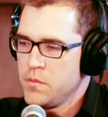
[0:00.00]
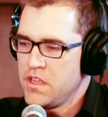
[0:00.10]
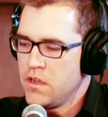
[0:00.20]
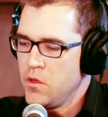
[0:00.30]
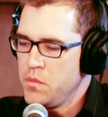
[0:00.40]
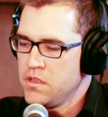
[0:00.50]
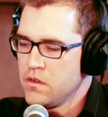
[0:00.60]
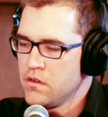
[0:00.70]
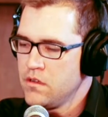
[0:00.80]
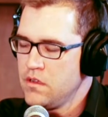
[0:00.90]
being a home
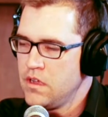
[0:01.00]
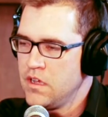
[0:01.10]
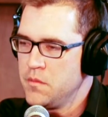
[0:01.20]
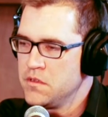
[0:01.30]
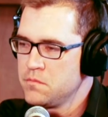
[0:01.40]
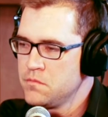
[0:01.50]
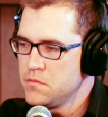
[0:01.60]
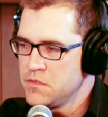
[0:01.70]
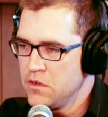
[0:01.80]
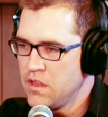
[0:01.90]
builder,
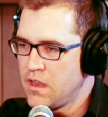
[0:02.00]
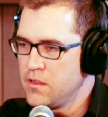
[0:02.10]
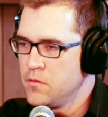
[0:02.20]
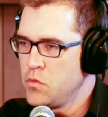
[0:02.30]
a lot of little